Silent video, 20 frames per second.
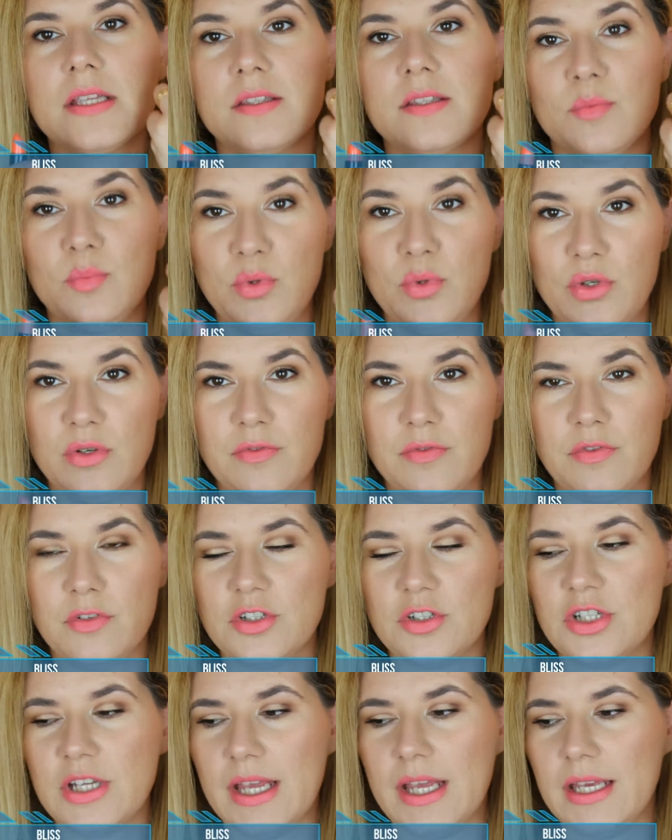It's a
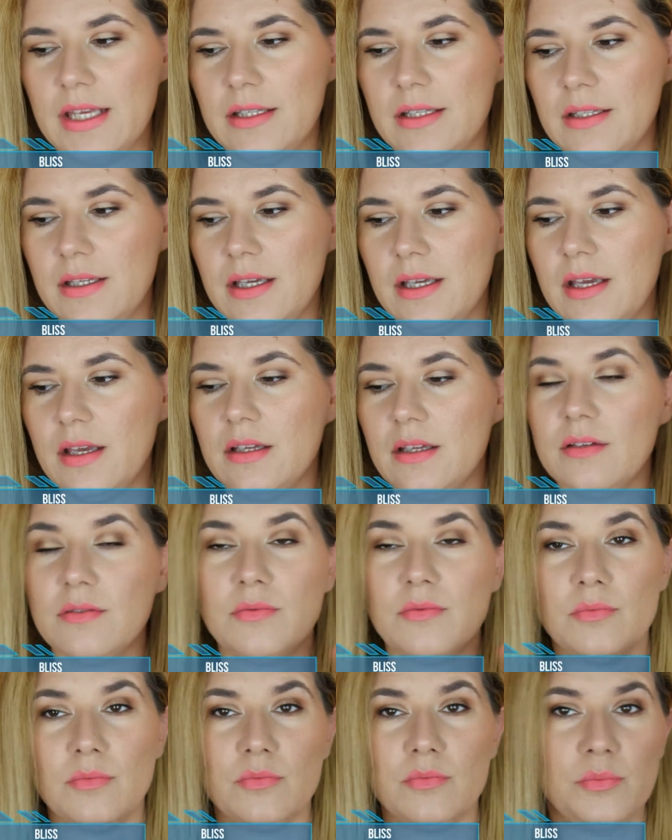beautiful shade,
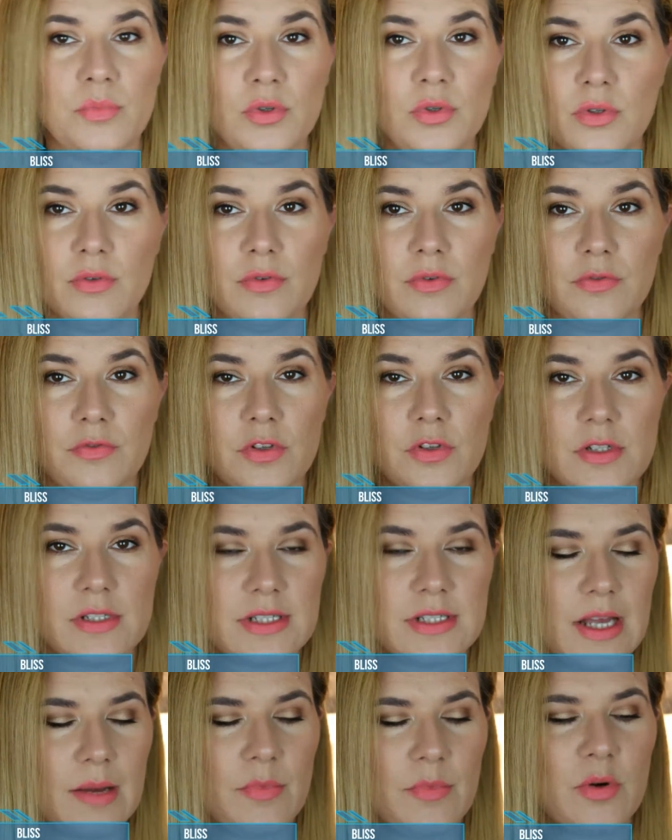beautiful for the
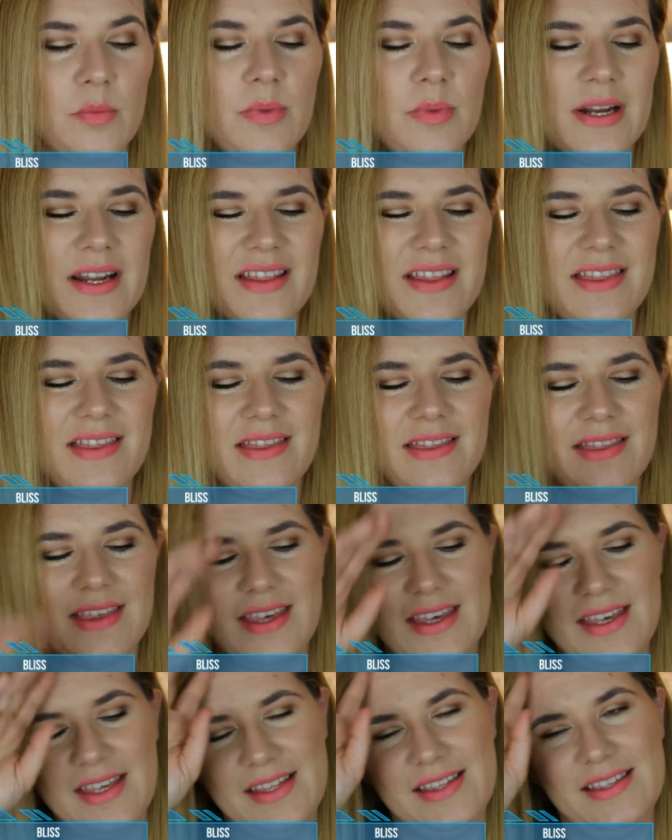summer, but I
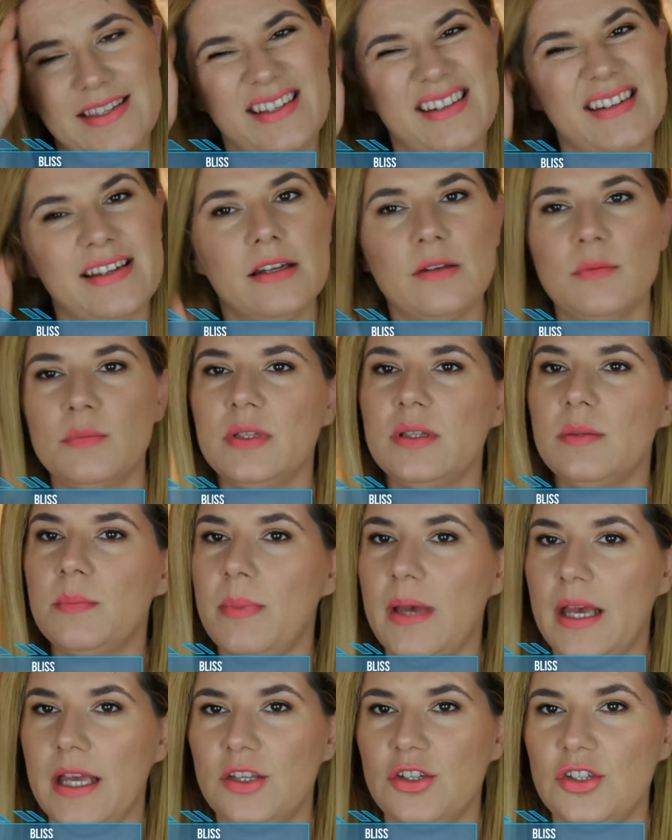think it's a little bit
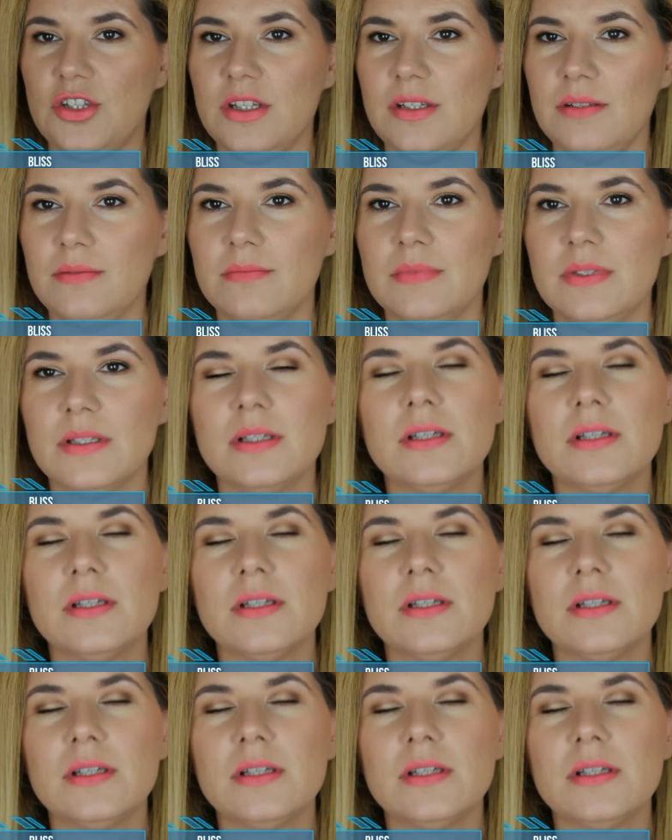patchy.